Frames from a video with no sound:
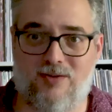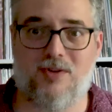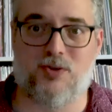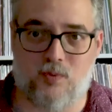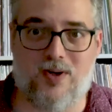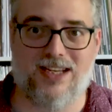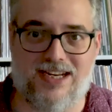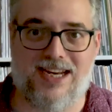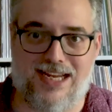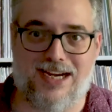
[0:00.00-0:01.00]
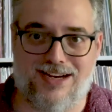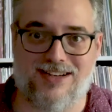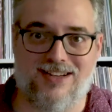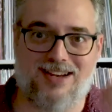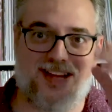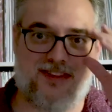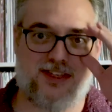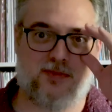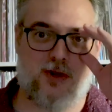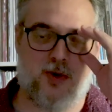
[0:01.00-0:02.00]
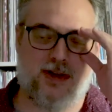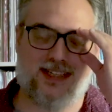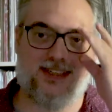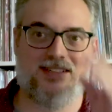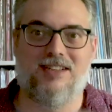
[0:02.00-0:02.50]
was really needed at this moment.